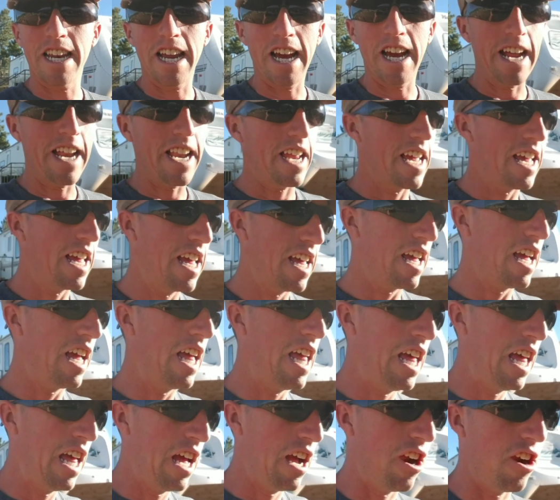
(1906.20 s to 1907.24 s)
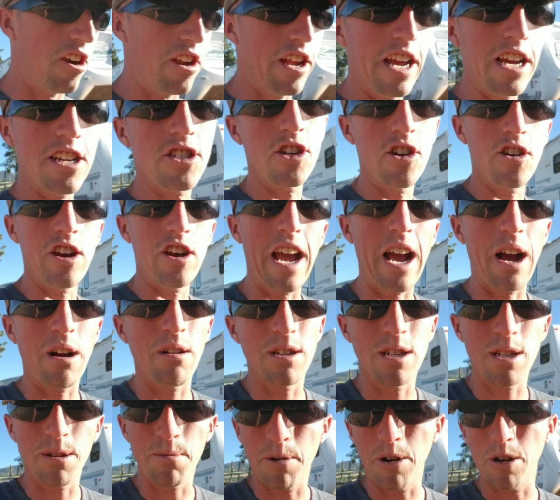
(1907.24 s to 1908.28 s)
night, or yesterday, I was
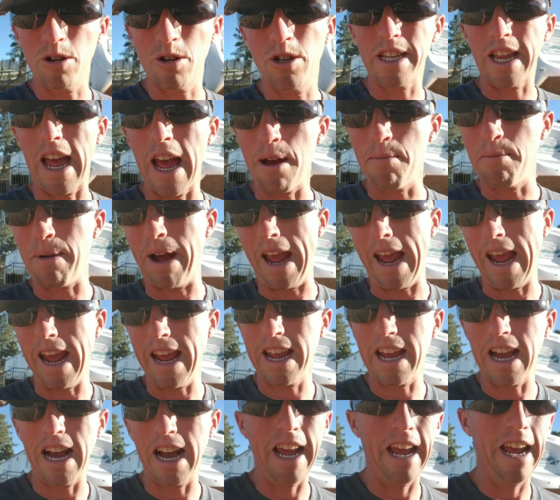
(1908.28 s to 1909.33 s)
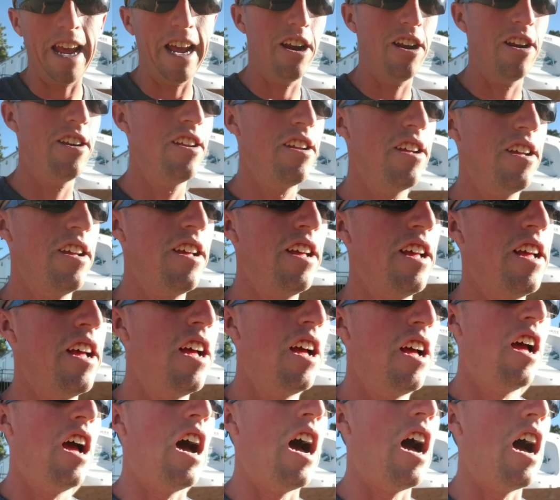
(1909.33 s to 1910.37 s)
supposed to have my hay guy here.
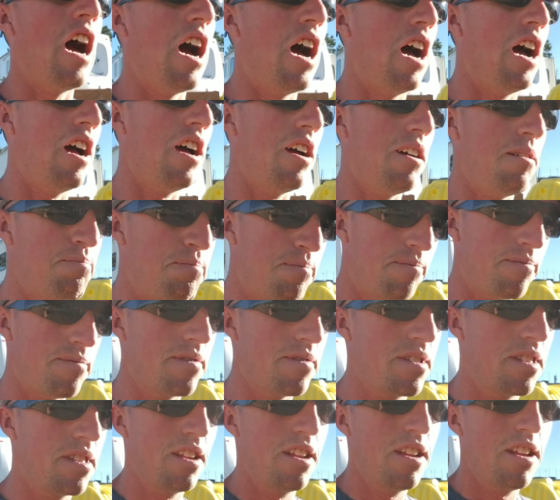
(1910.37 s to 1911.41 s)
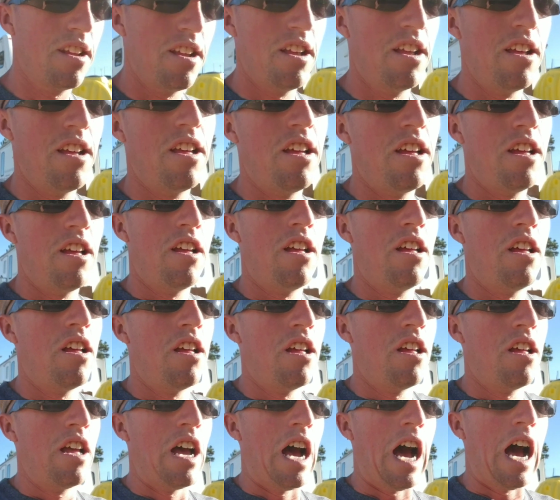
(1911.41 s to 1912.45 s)
Um,
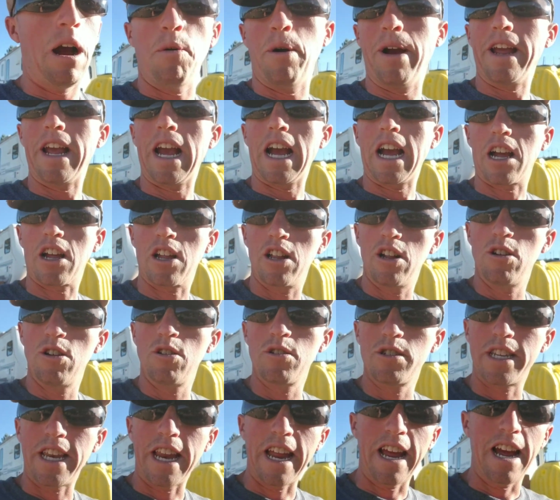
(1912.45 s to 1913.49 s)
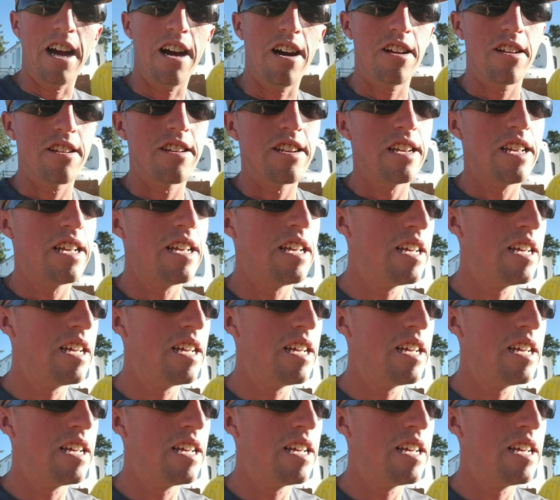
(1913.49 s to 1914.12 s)
highway got closed down.